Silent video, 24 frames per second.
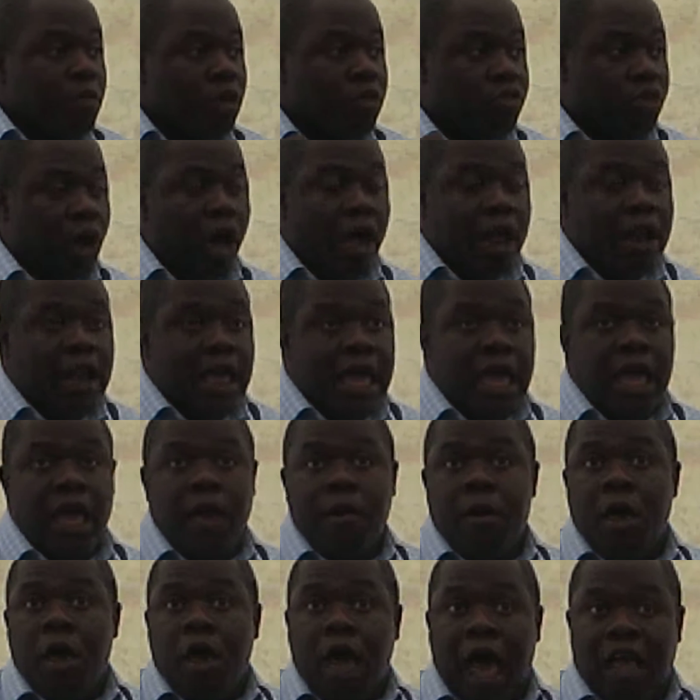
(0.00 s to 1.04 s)
Certainly,
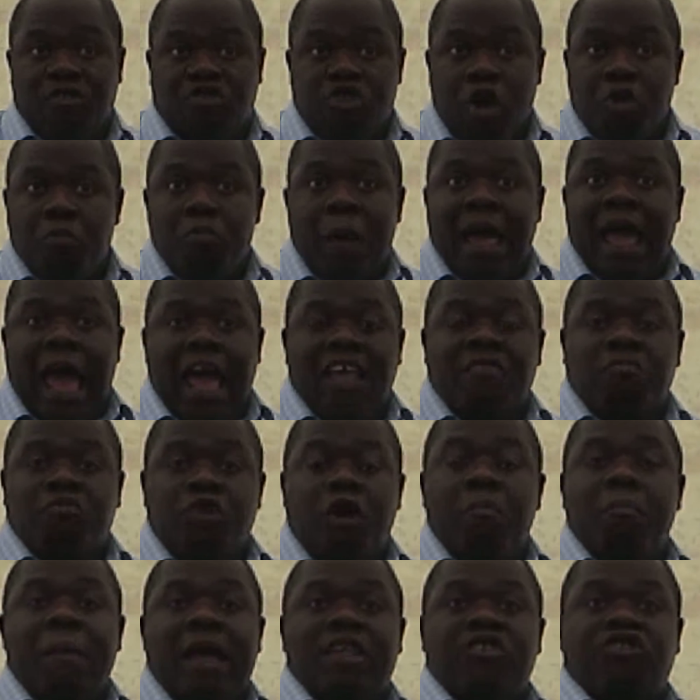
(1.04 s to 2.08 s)
as John
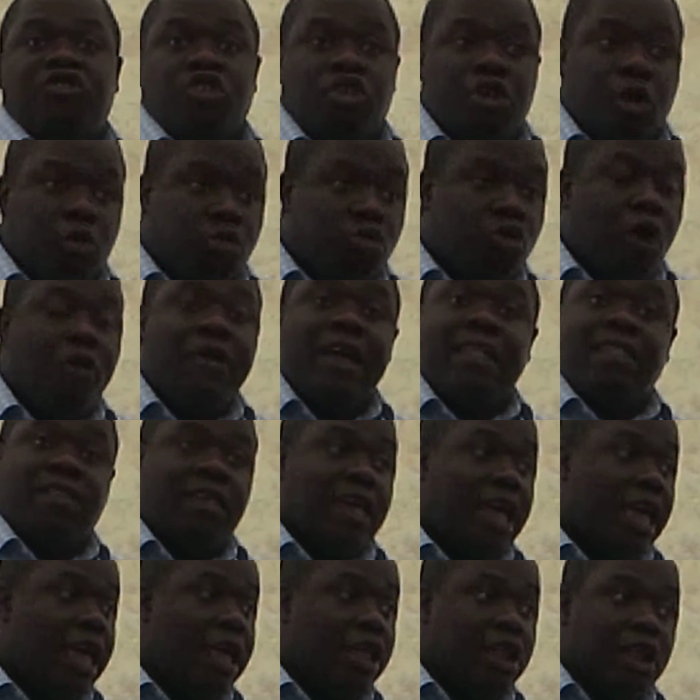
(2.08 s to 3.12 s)
mentioned,
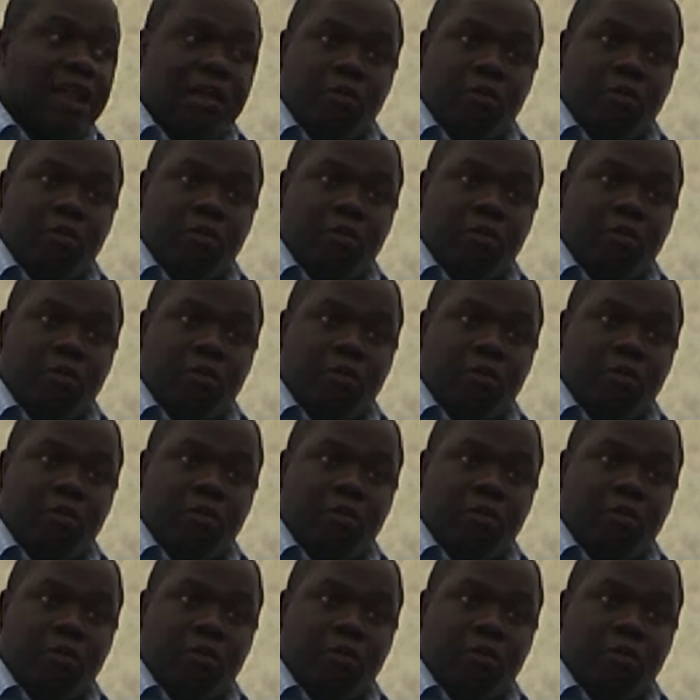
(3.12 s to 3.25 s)
austerity